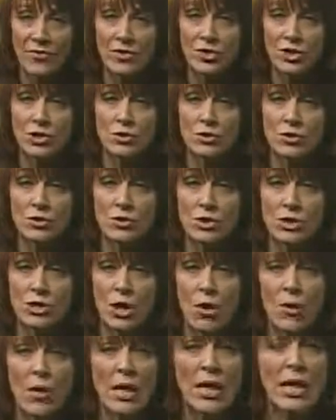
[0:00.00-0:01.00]
that you do
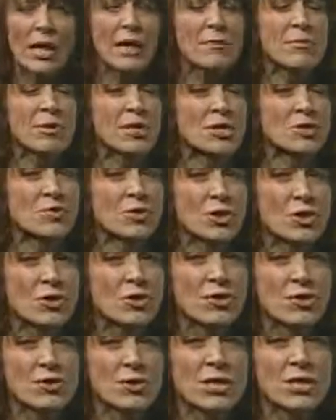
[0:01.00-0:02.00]
so. Because when you're
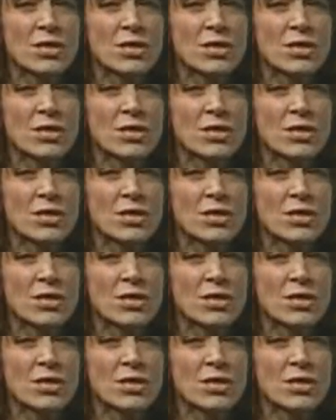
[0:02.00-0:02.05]
gluten